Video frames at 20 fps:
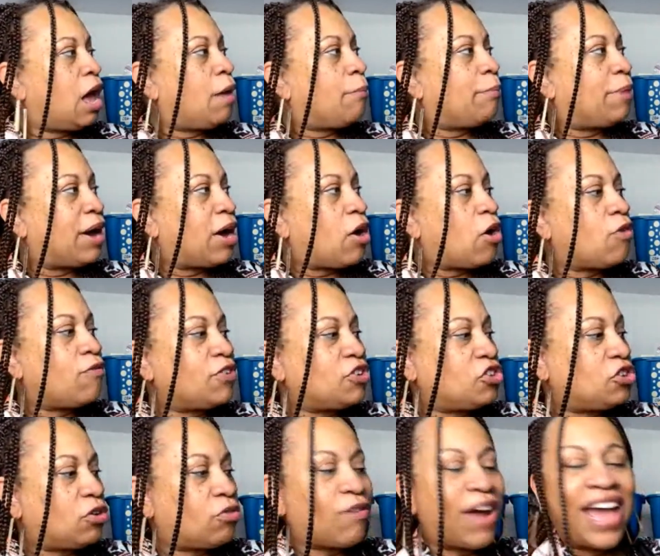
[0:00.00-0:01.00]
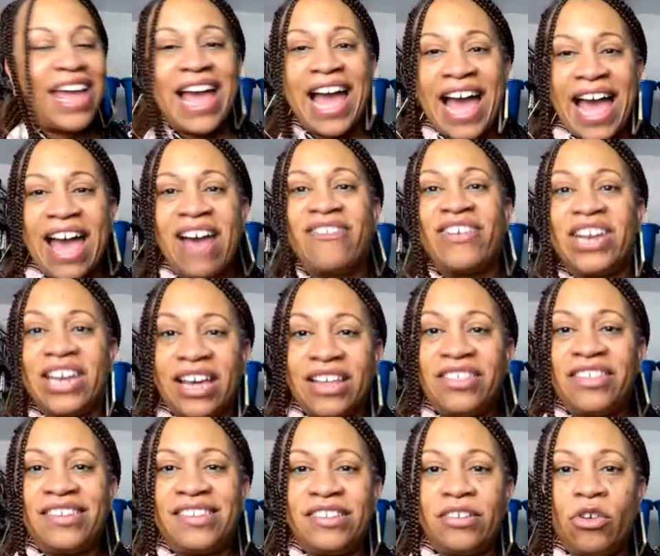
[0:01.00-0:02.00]
But over to the right, I have
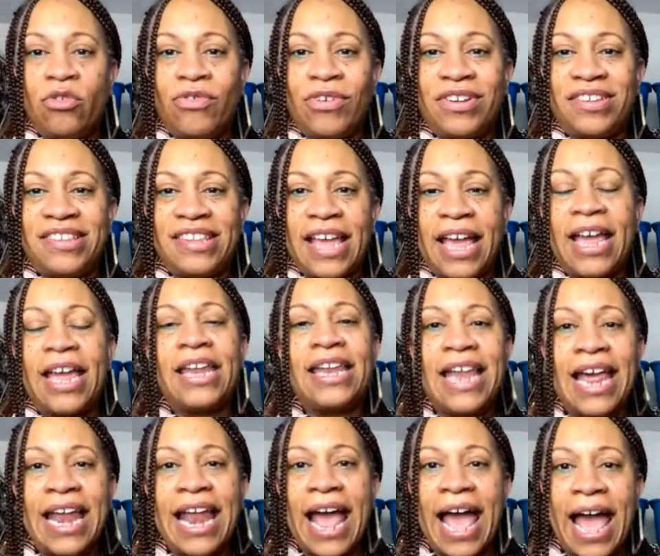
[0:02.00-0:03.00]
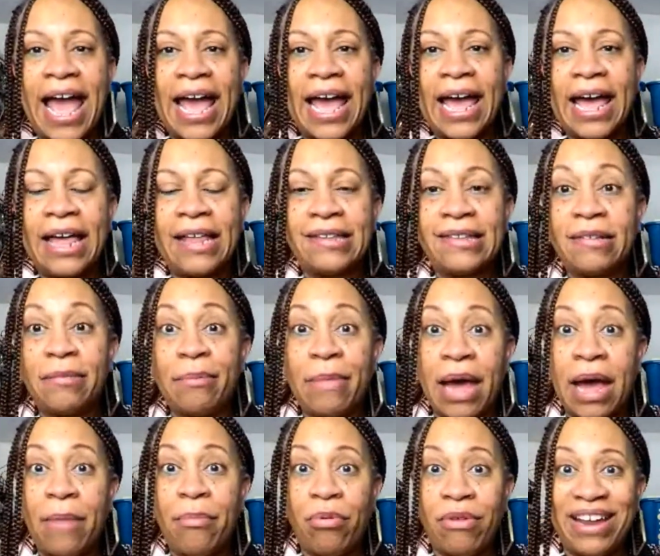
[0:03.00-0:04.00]
another silver stand that has
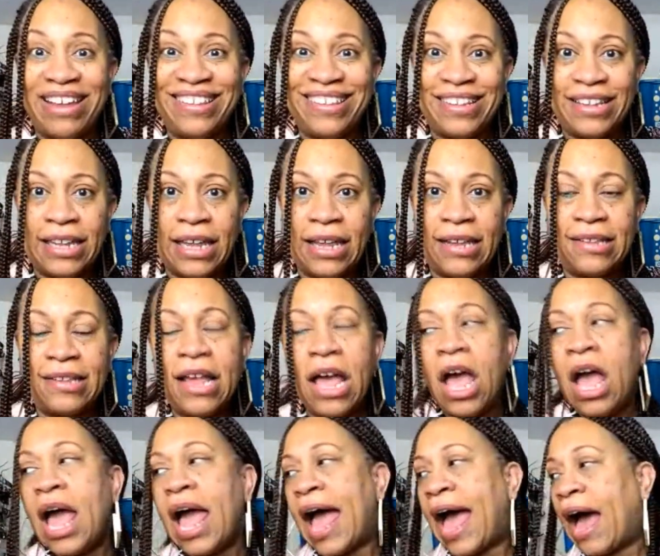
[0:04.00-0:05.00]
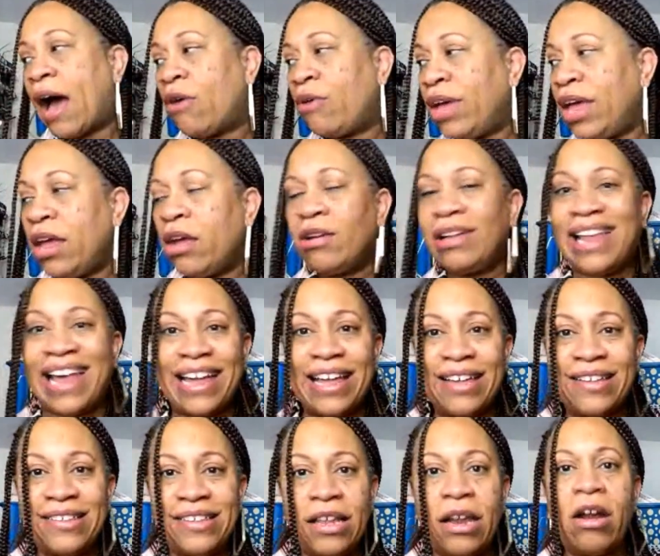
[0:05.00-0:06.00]
my bracelets. Out here, like
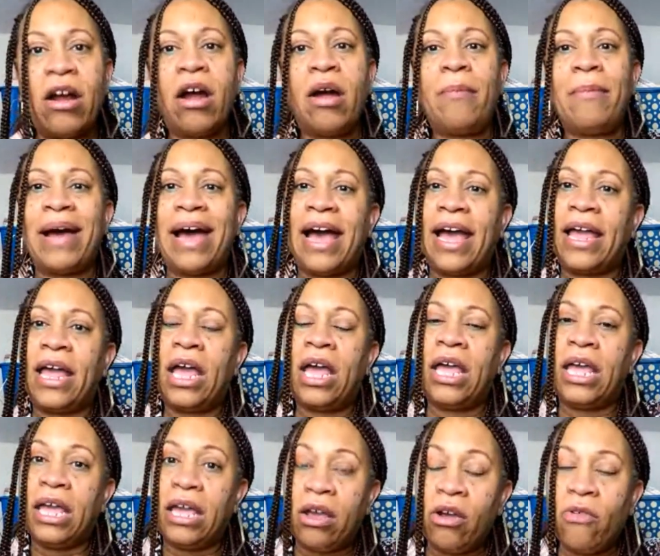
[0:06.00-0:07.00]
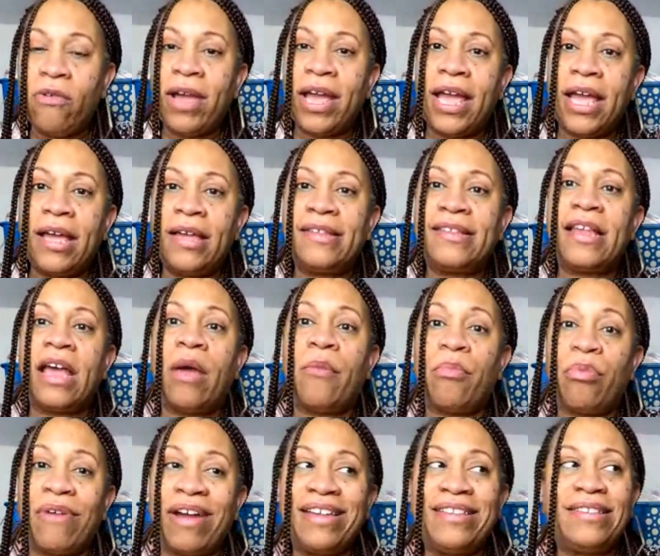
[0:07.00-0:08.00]
I said, are my earrings and
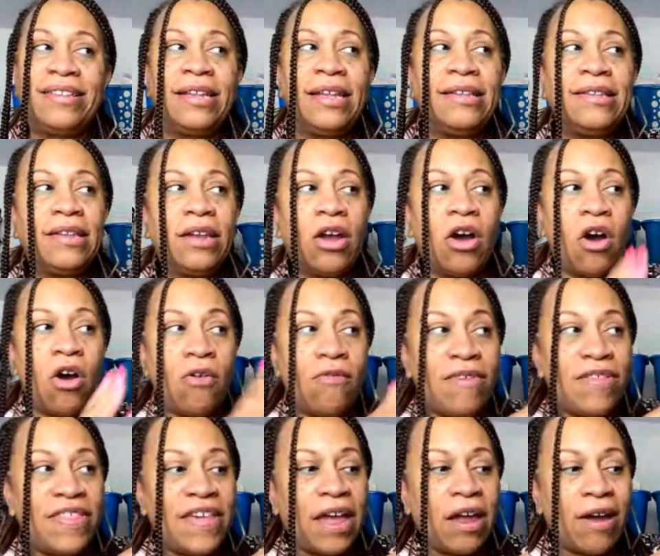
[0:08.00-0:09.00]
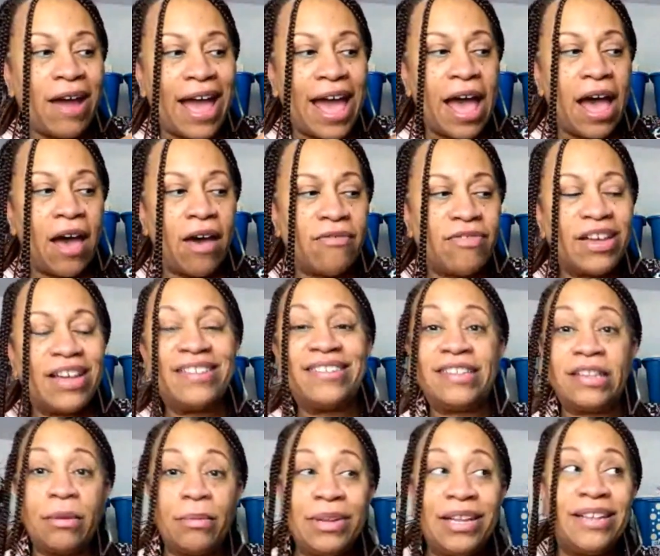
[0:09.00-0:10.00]
bracelets. And over there, I have a
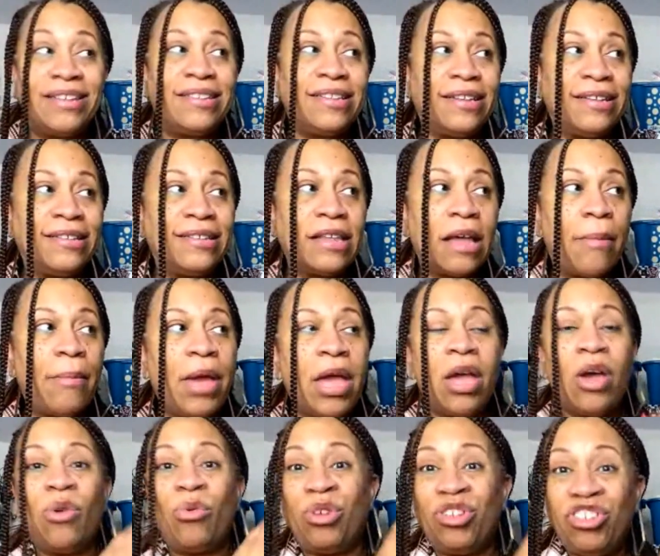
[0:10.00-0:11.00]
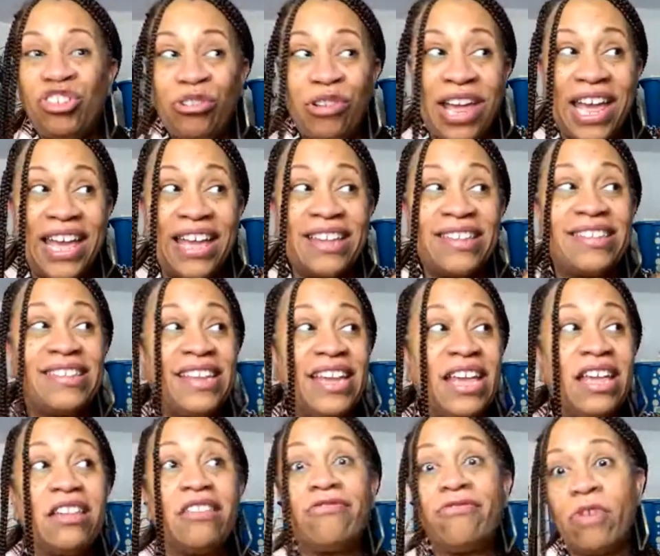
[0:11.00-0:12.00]
similar system, which you can't
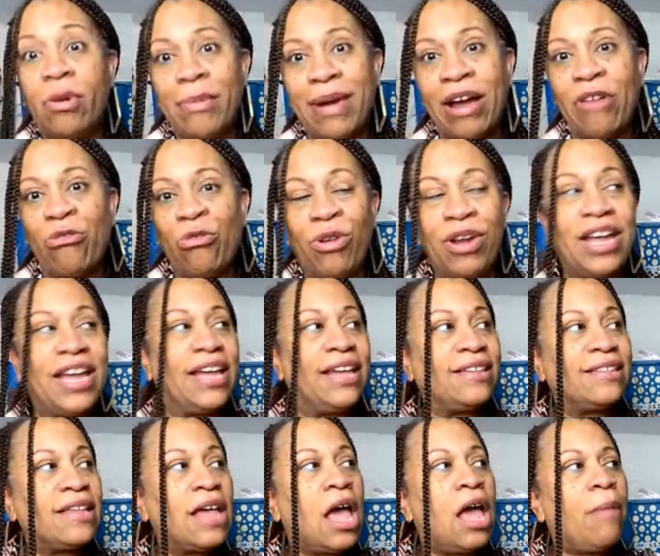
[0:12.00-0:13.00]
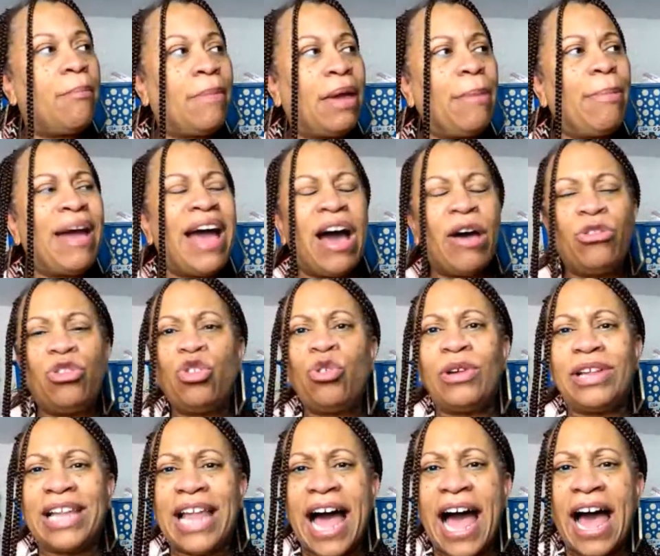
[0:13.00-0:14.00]
see is for my rings. Maybe I'll
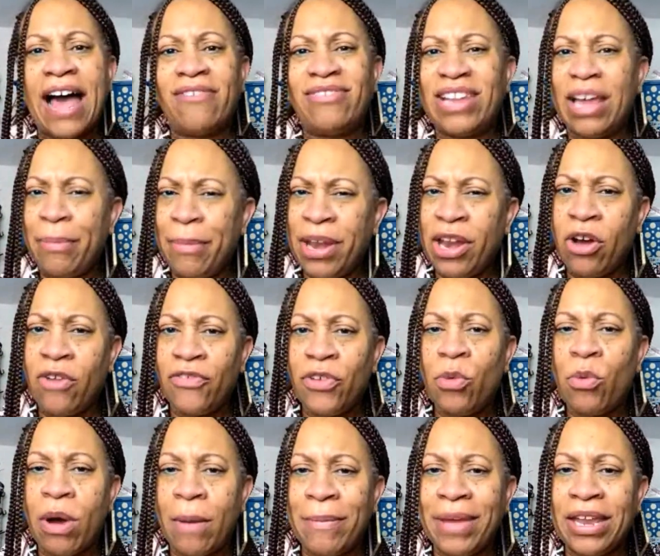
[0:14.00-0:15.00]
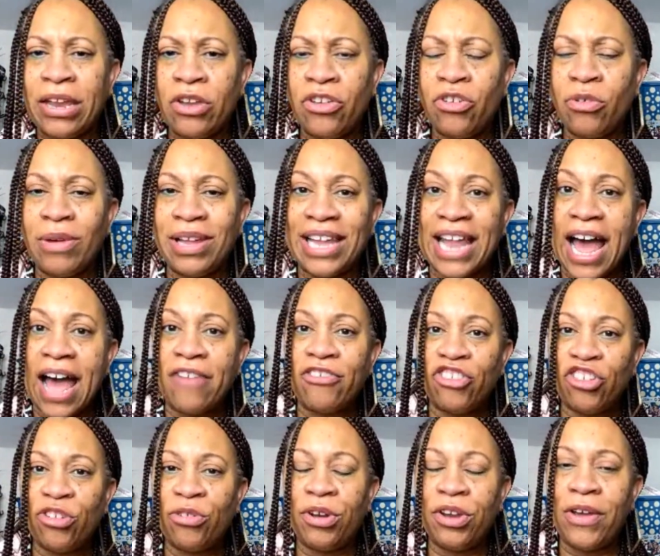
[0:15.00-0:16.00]
do a live. Let me know if you want me to do a live
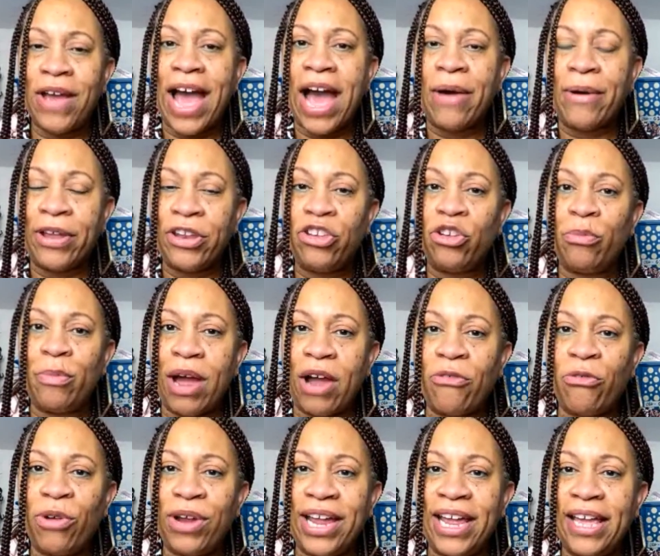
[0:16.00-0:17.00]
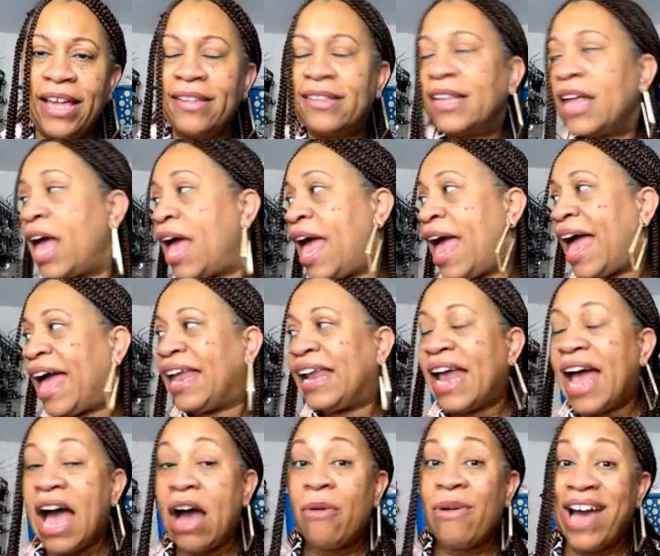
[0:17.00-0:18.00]
showing you how I do my rings and
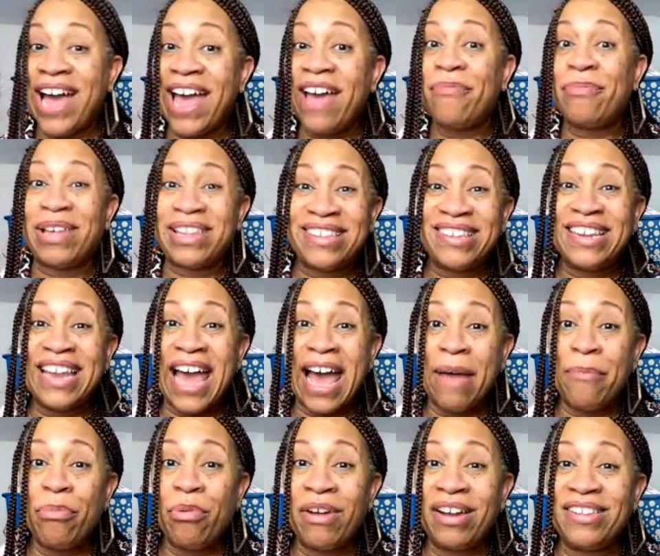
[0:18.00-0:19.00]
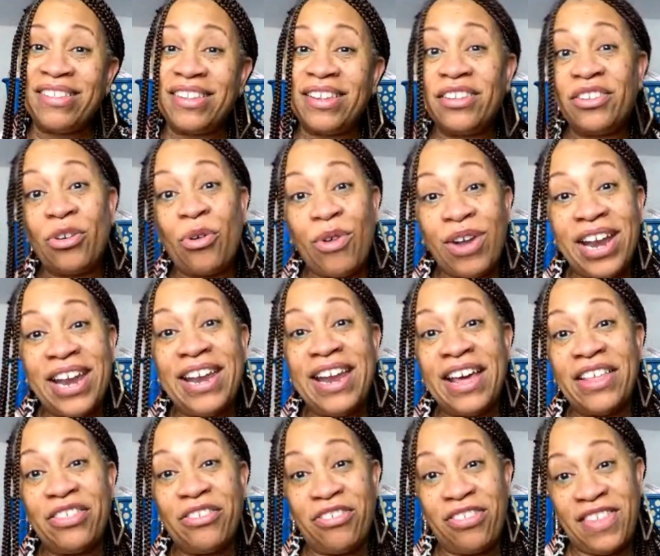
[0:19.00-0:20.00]
how I have my snap bracelets on
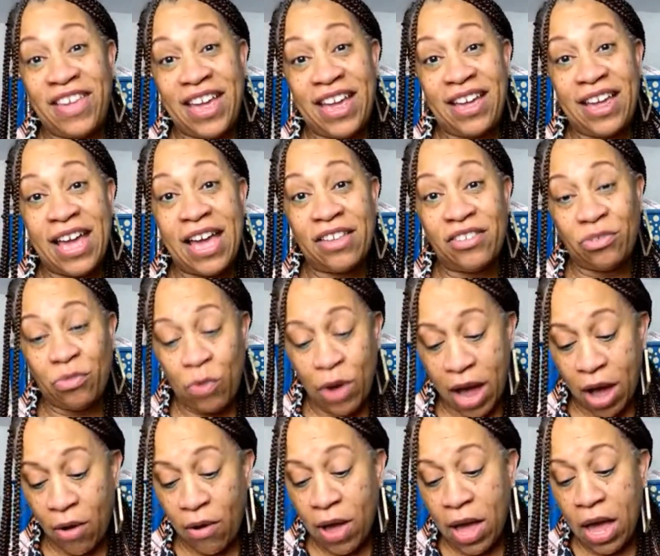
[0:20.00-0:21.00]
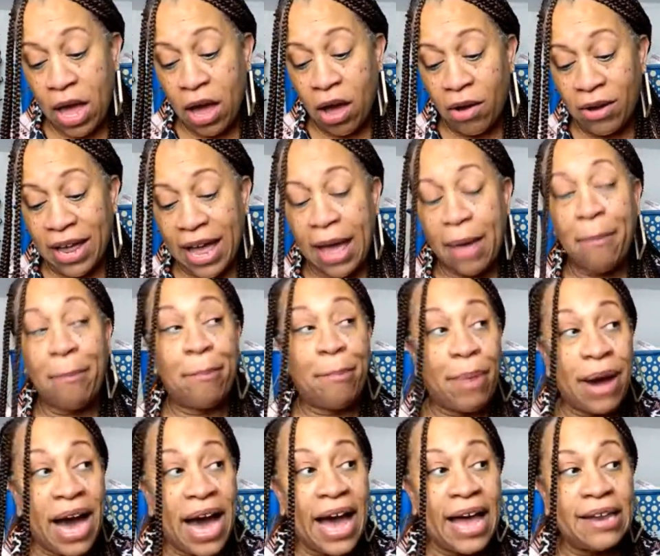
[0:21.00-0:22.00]
another thing as well. Okay,
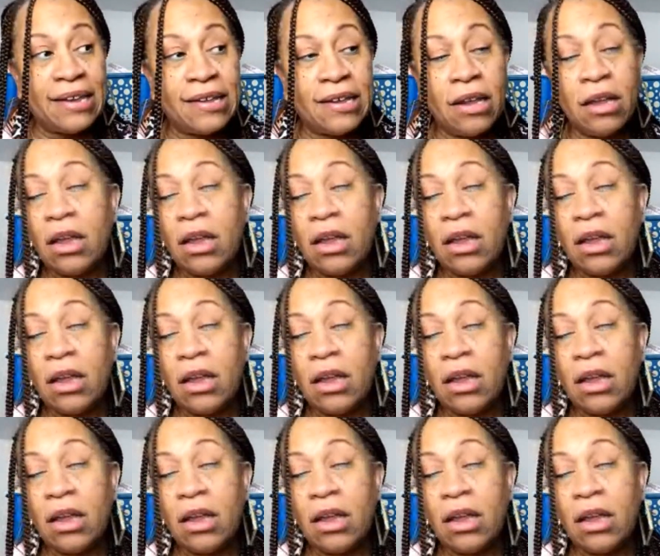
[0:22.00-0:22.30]
but